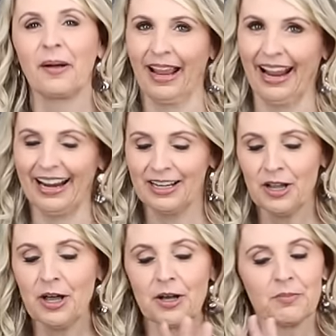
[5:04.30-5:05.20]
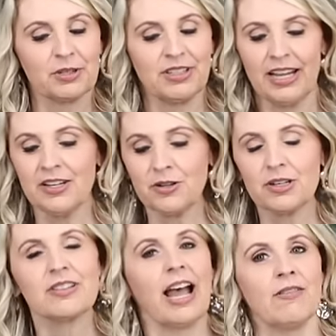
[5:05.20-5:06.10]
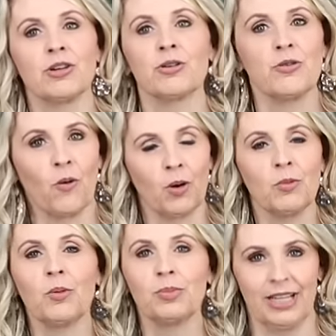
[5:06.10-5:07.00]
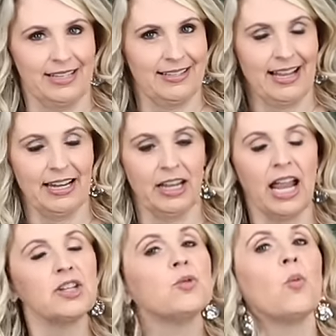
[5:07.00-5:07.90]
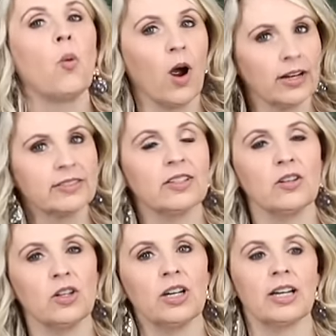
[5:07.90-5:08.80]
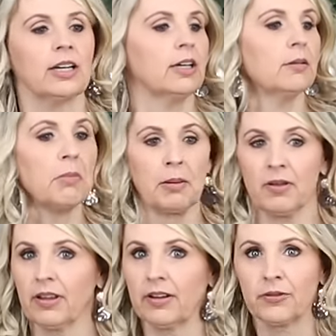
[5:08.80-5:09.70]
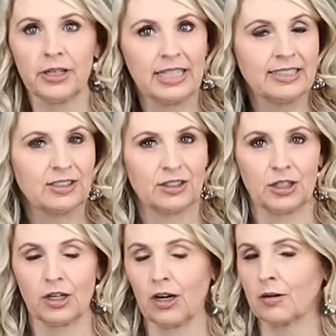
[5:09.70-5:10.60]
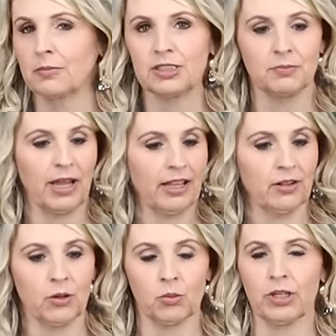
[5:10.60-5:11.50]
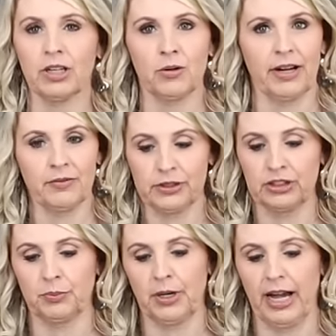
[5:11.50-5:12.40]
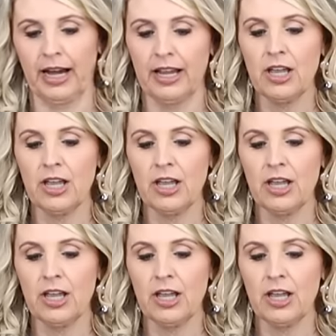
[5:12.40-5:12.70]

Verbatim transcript: okay, pretend you just have your normal place setting and you want it to look maybe like for Easter or just make it look really great for spring.